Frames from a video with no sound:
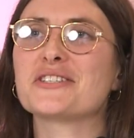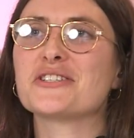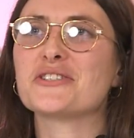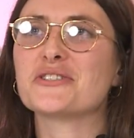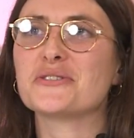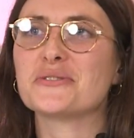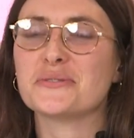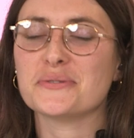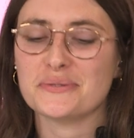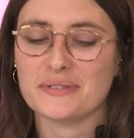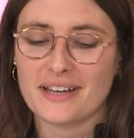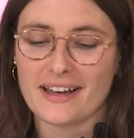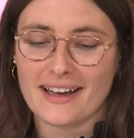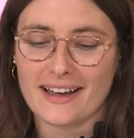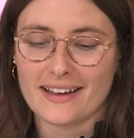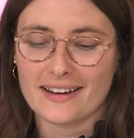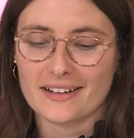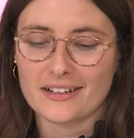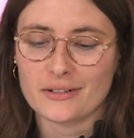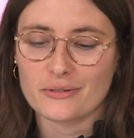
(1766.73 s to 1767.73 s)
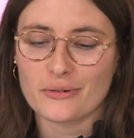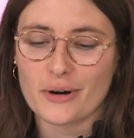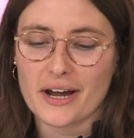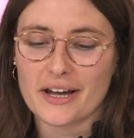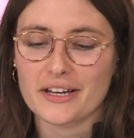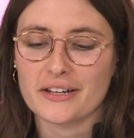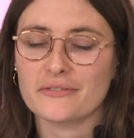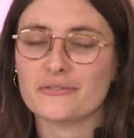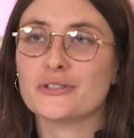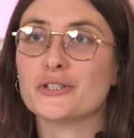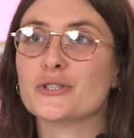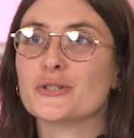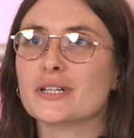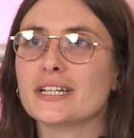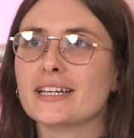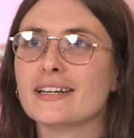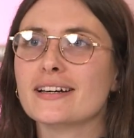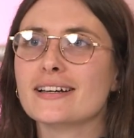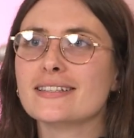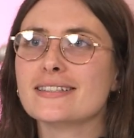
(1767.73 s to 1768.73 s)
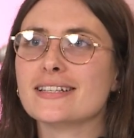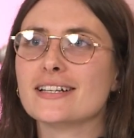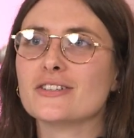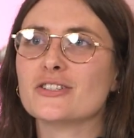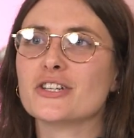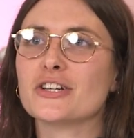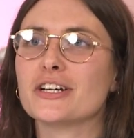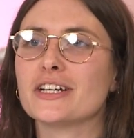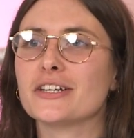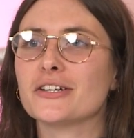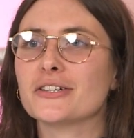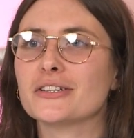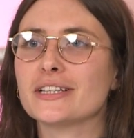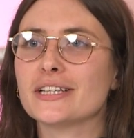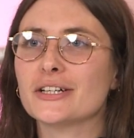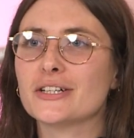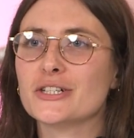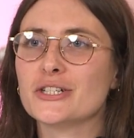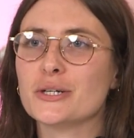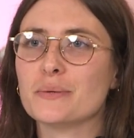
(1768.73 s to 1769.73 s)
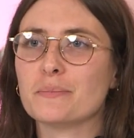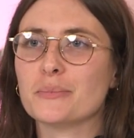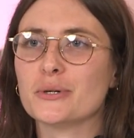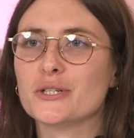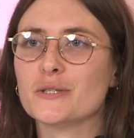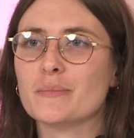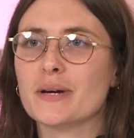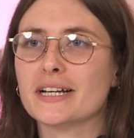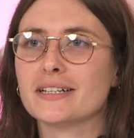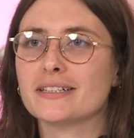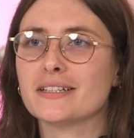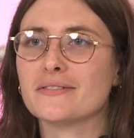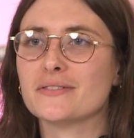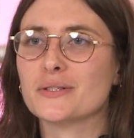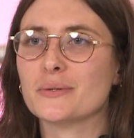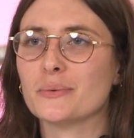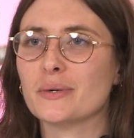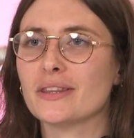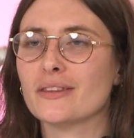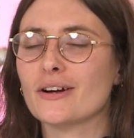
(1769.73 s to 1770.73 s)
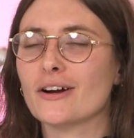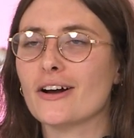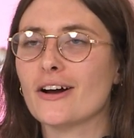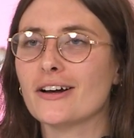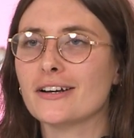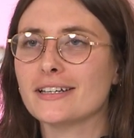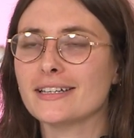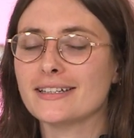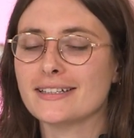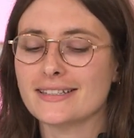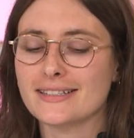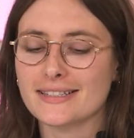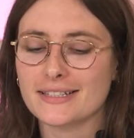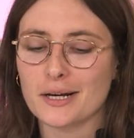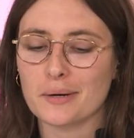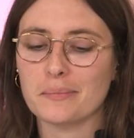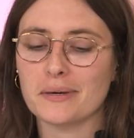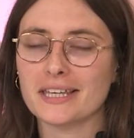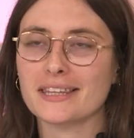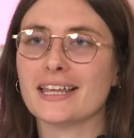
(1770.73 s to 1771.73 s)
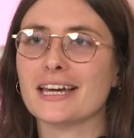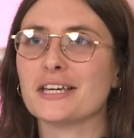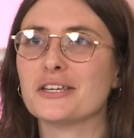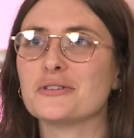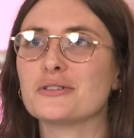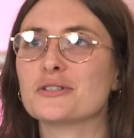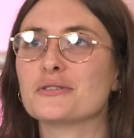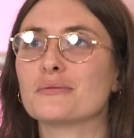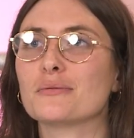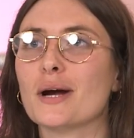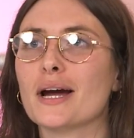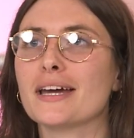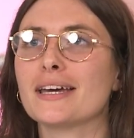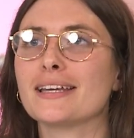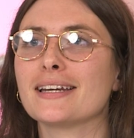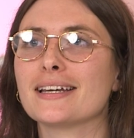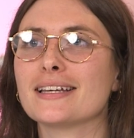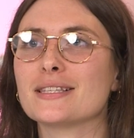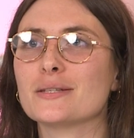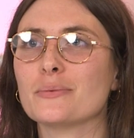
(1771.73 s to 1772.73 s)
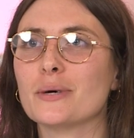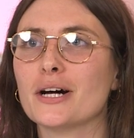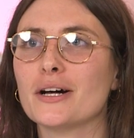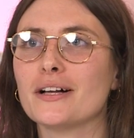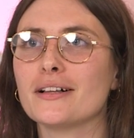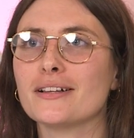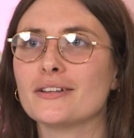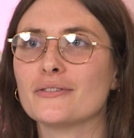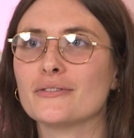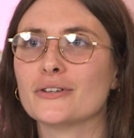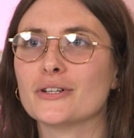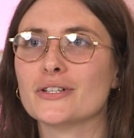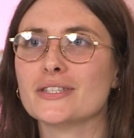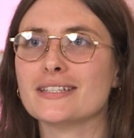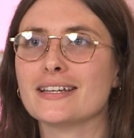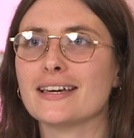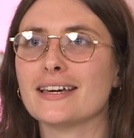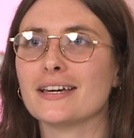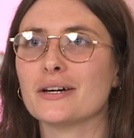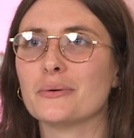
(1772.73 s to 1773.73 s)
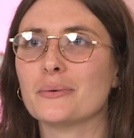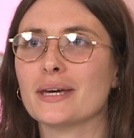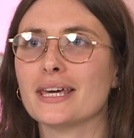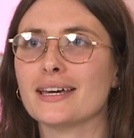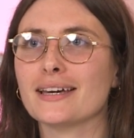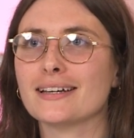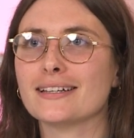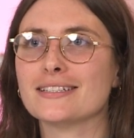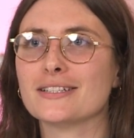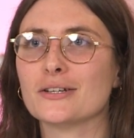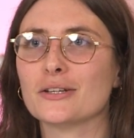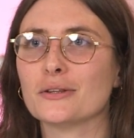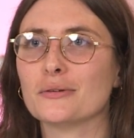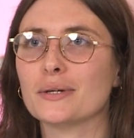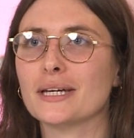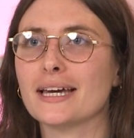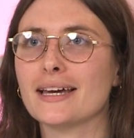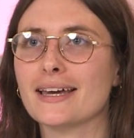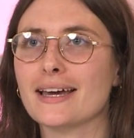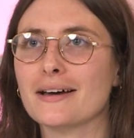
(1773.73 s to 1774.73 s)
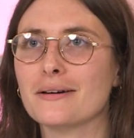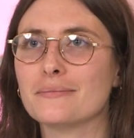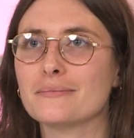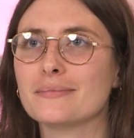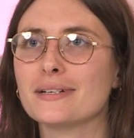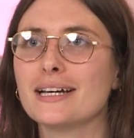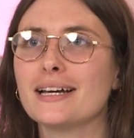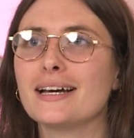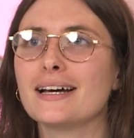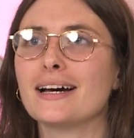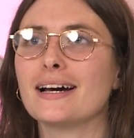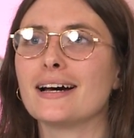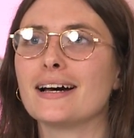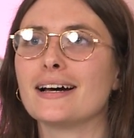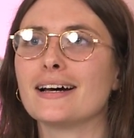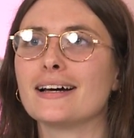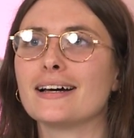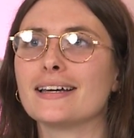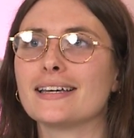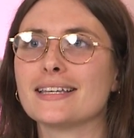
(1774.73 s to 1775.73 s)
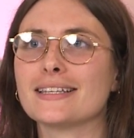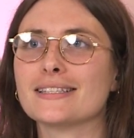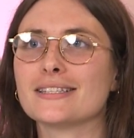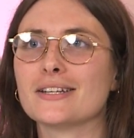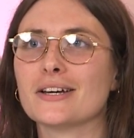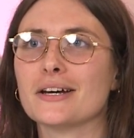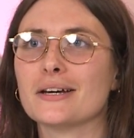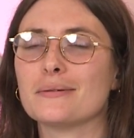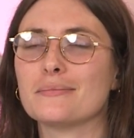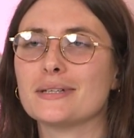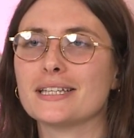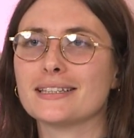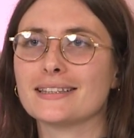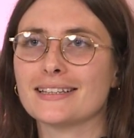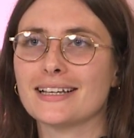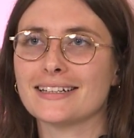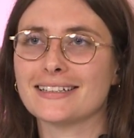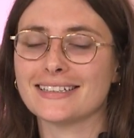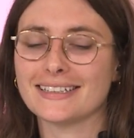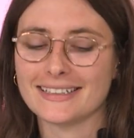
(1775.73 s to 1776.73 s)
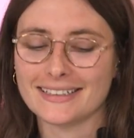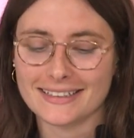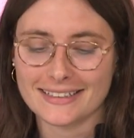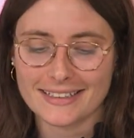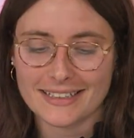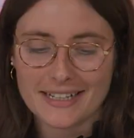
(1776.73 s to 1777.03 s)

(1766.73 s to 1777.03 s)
June, and Ryan for joining us and sharing your leadership perspectives with our audience. A big thank you to Ryan as well for staying awake until 3 a.m. His time in London.